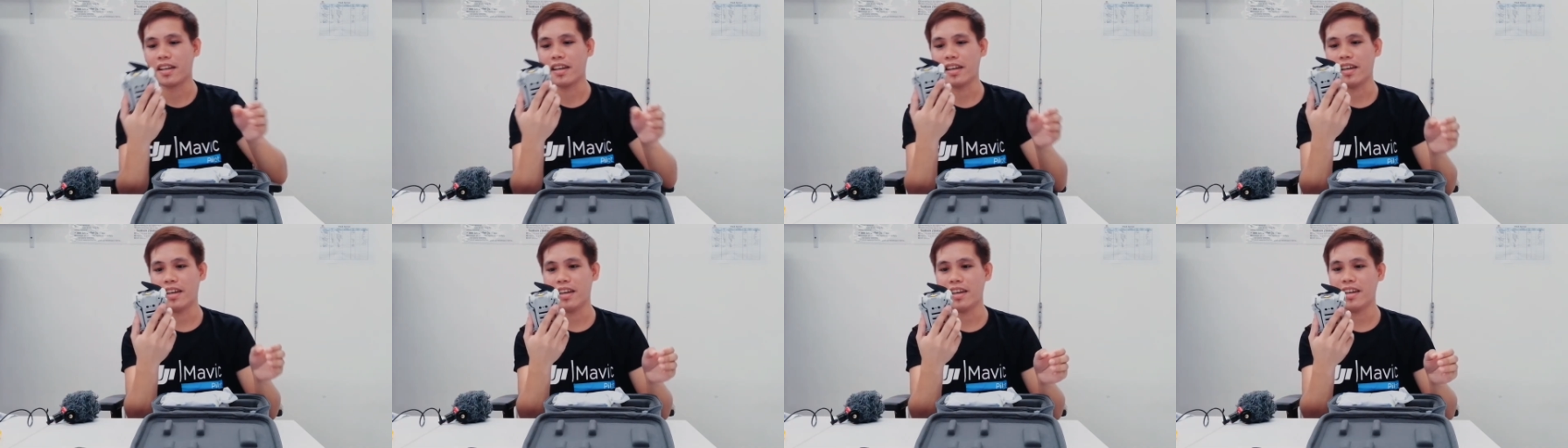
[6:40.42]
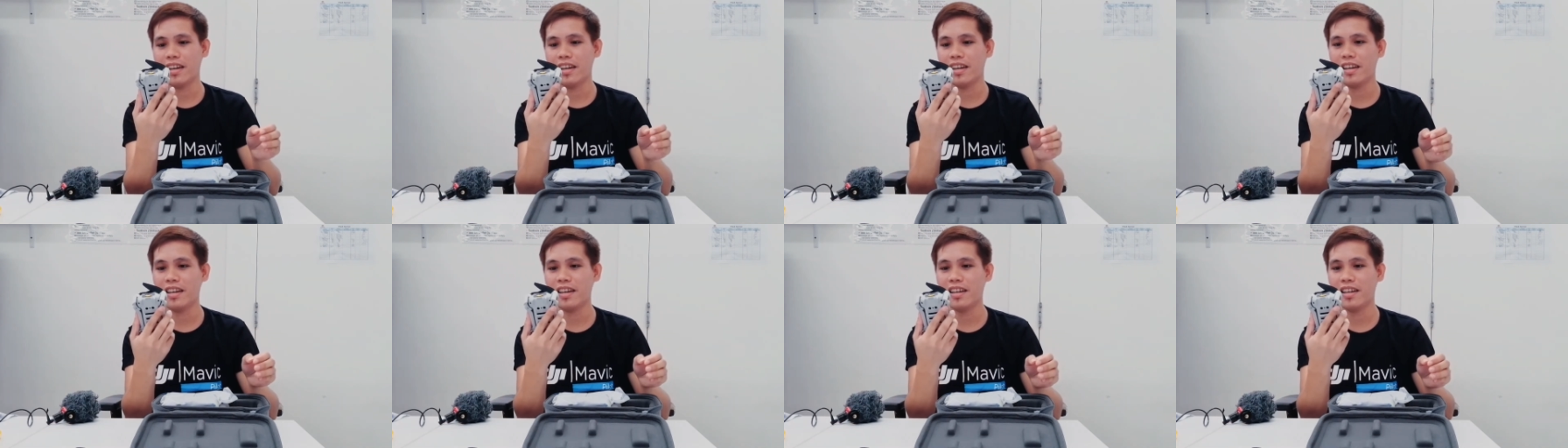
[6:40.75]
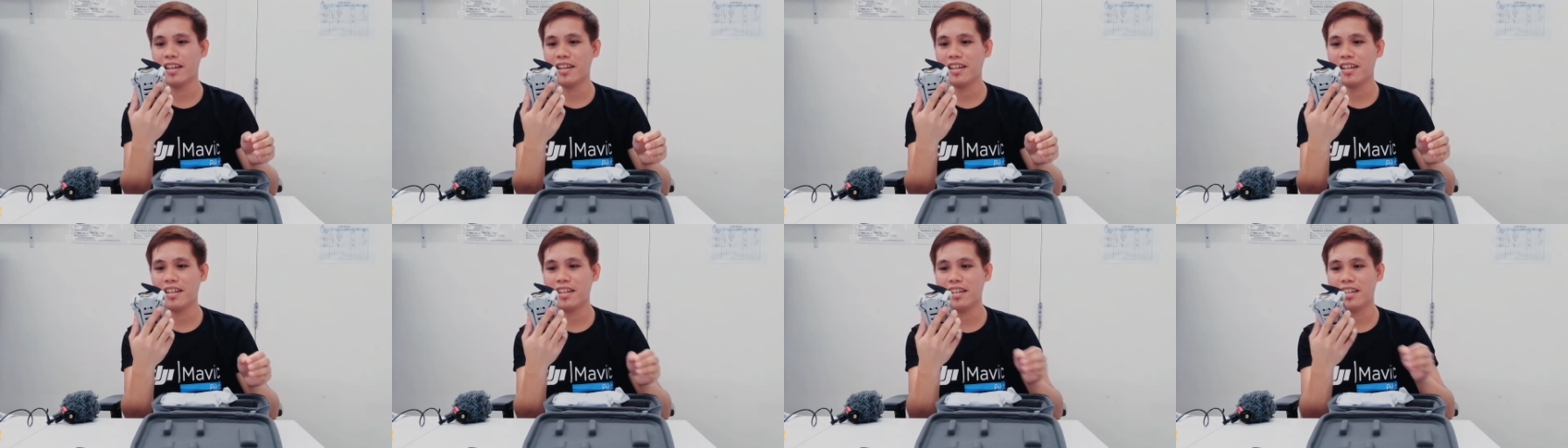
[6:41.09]

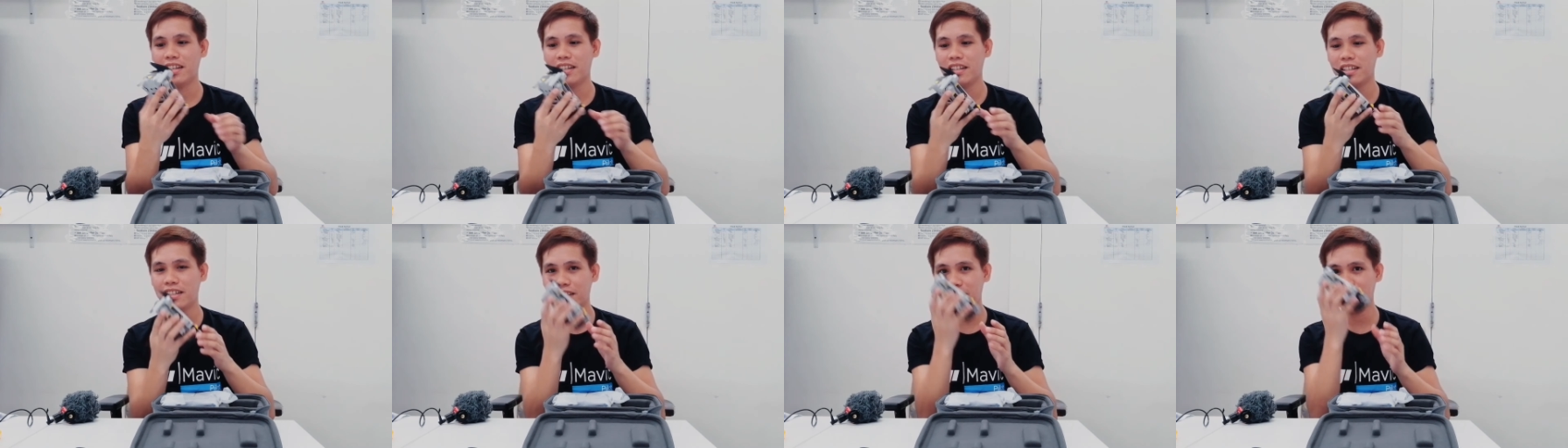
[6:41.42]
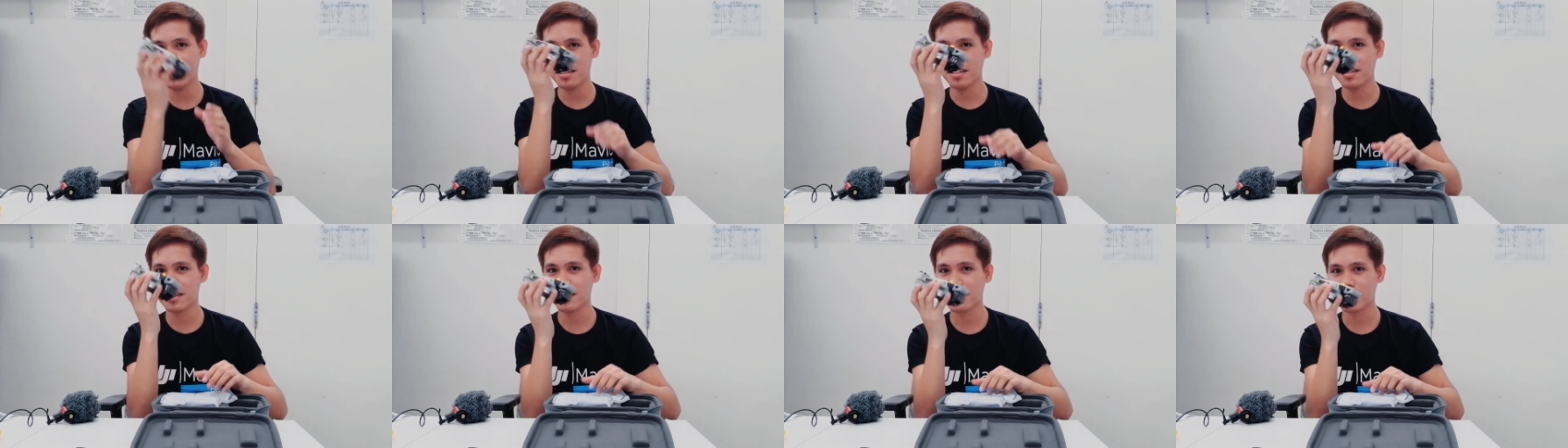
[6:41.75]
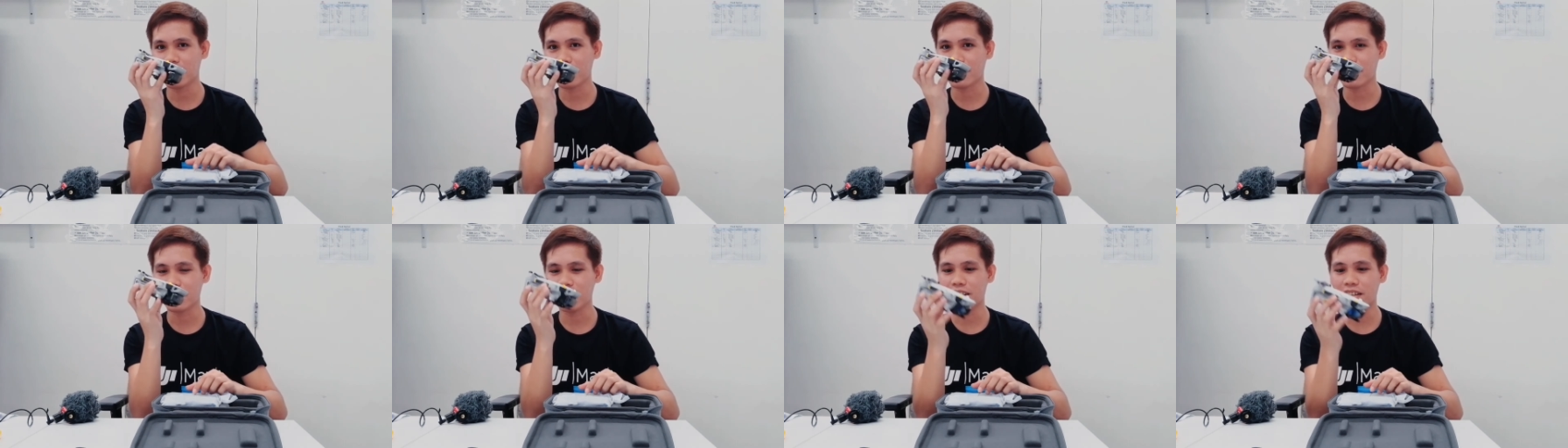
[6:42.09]
And
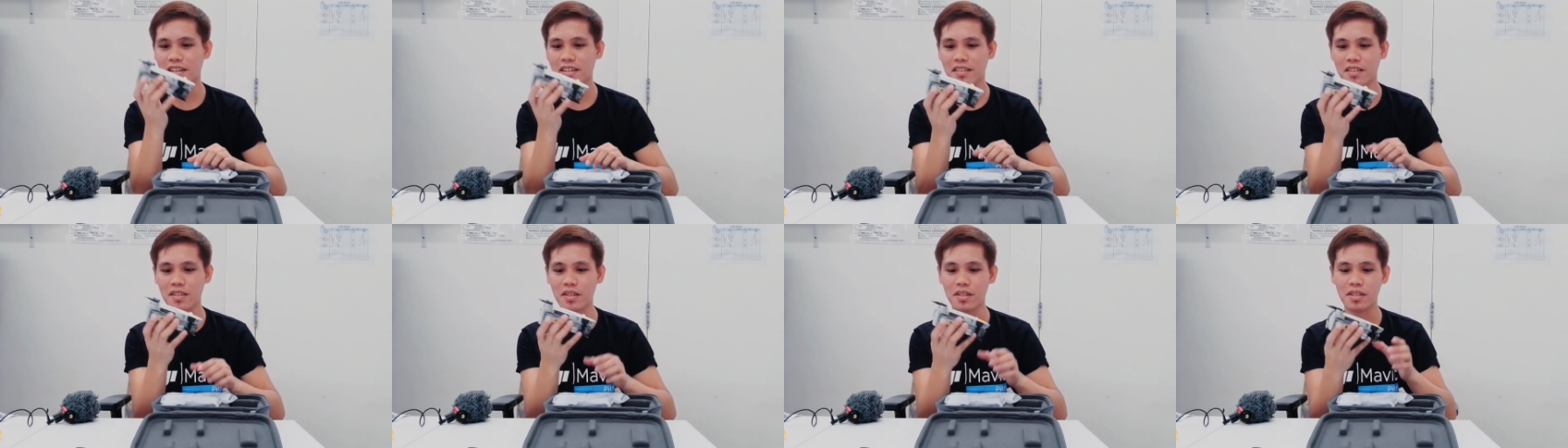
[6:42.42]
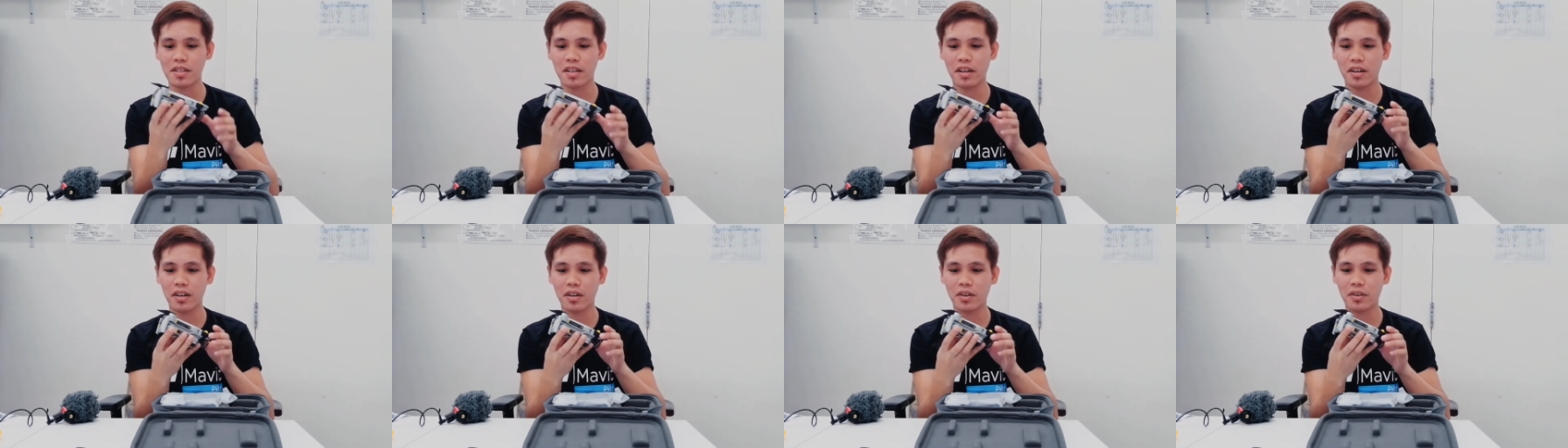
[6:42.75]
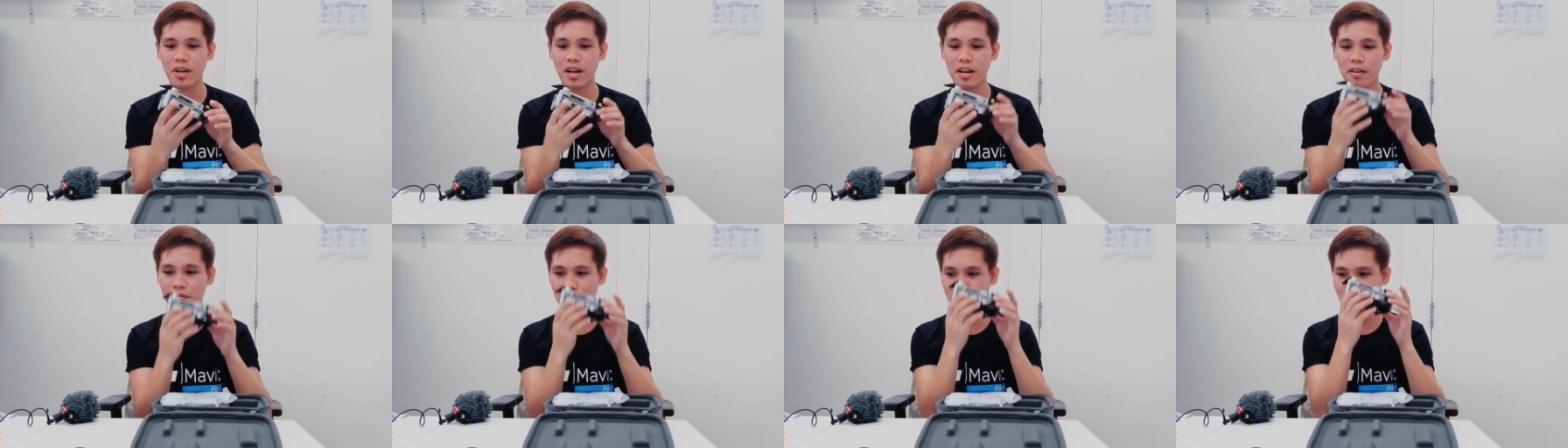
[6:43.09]
yeah, it's the
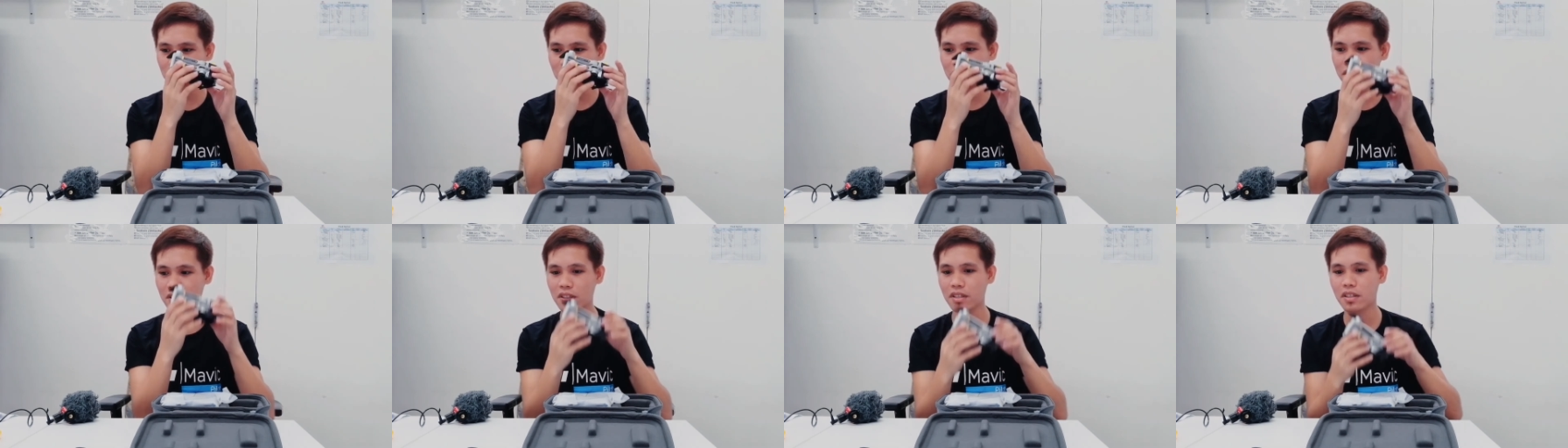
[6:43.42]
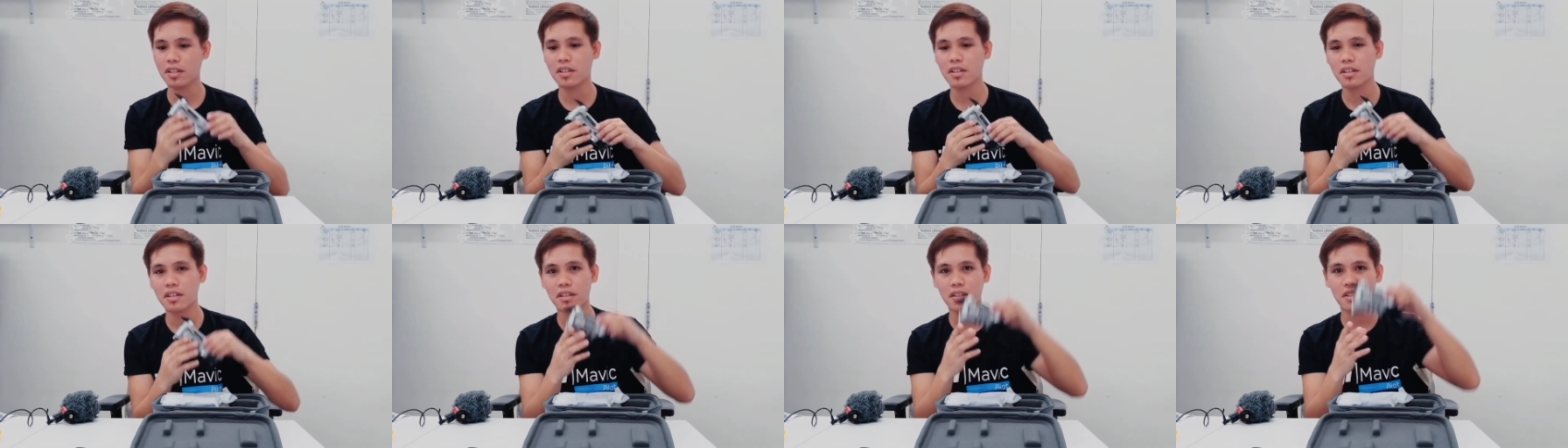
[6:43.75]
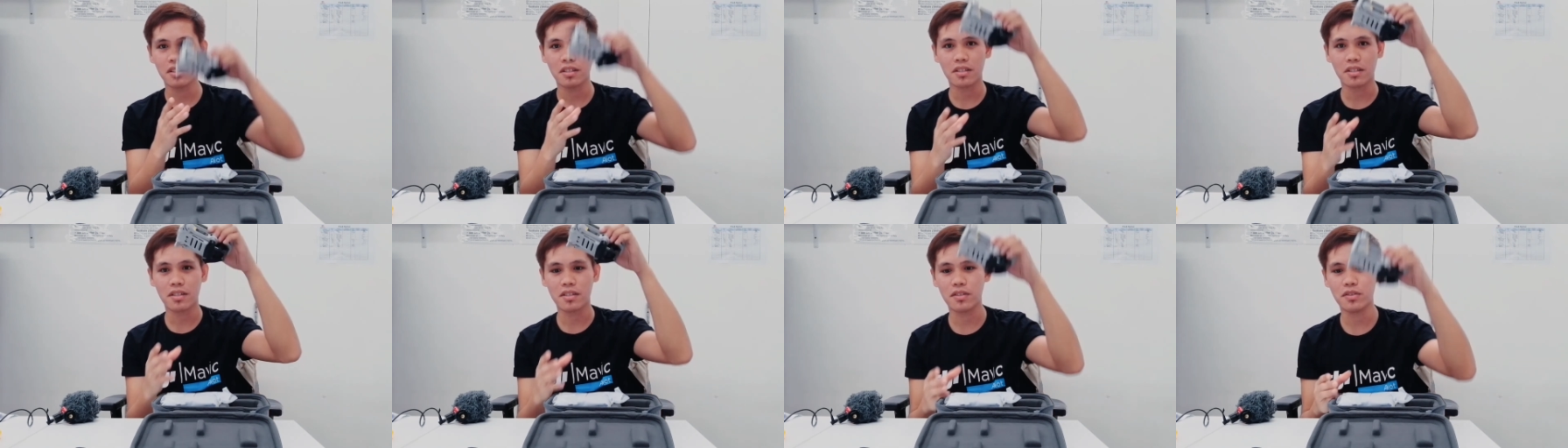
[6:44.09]
aircraft,
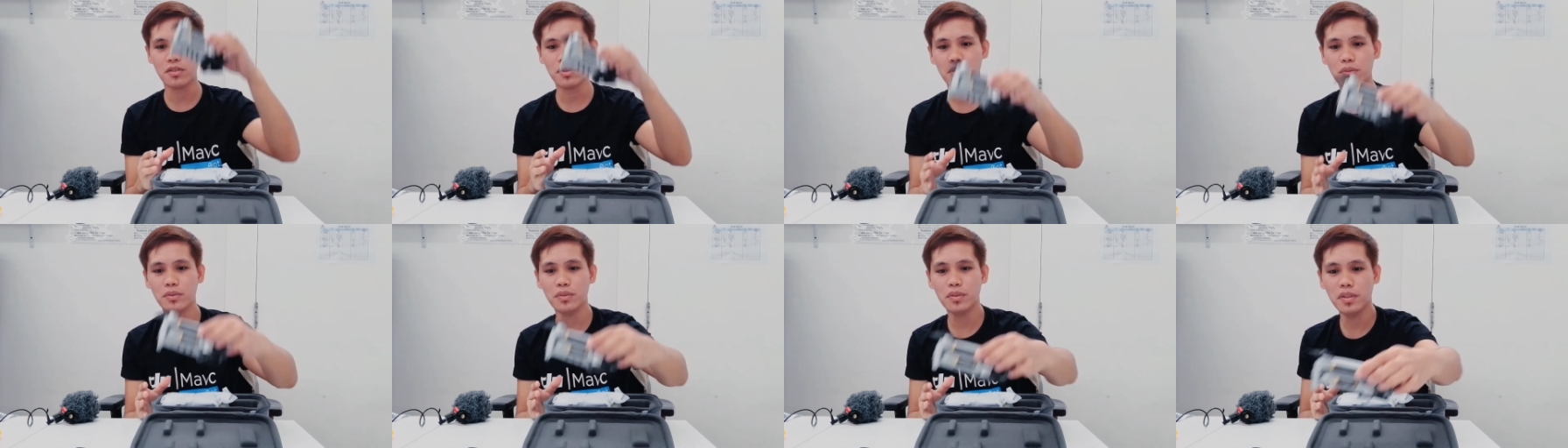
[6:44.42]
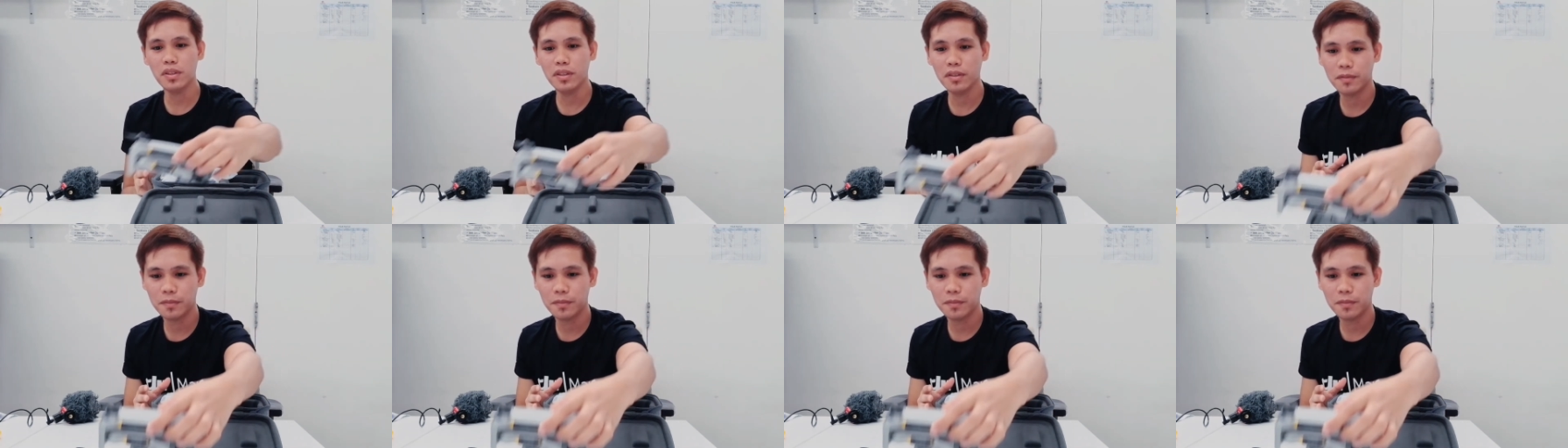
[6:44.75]
it's the drone.